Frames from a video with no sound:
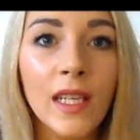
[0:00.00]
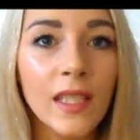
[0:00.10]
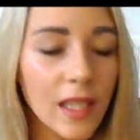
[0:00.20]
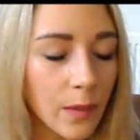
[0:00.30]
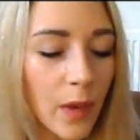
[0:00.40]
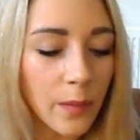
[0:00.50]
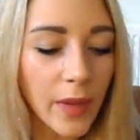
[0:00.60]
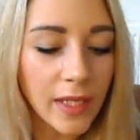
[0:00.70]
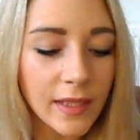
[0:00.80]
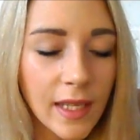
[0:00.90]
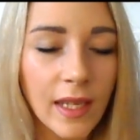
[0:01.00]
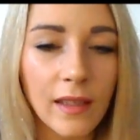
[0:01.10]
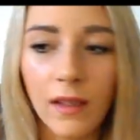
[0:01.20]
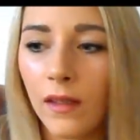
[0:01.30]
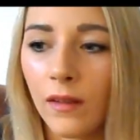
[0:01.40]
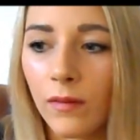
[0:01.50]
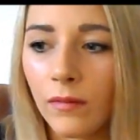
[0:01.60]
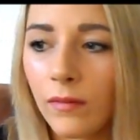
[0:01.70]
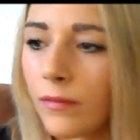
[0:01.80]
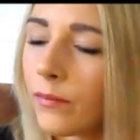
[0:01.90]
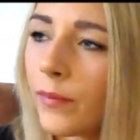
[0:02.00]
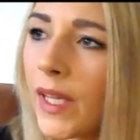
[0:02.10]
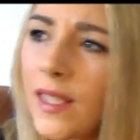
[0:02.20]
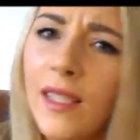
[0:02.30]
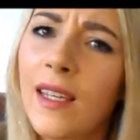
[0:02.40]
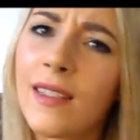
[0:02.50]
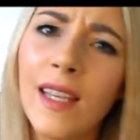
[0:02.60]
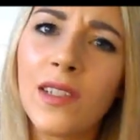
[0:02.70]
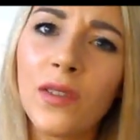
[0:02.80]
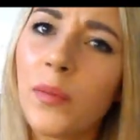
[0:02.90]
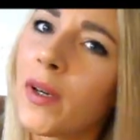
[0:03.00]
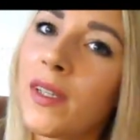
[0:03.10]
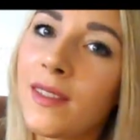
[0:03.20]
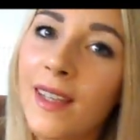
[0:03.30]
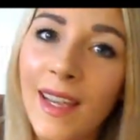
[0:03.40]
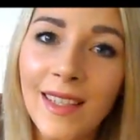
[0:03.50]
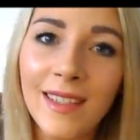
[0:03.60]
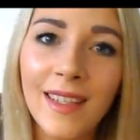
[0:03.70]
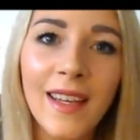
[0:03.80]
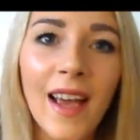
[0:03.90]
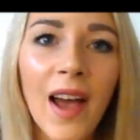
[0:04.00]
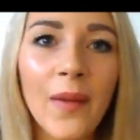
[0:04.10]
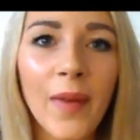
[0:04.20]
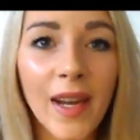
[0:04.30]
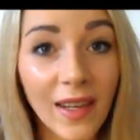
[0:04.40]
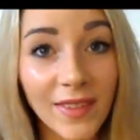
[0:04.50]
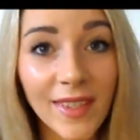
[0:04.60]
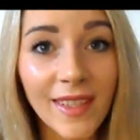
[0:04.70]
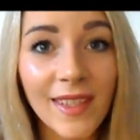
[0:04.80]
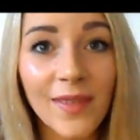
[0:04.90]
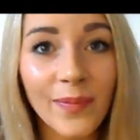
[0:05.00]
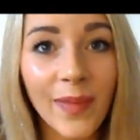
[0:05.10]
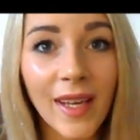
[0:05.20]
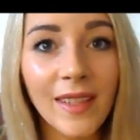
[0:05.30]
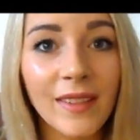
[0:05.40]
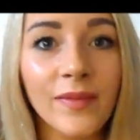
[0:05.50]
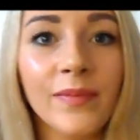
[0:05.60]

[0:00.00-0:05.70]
So they're my basic essential products, I guess. And I'll see you soon. Bye.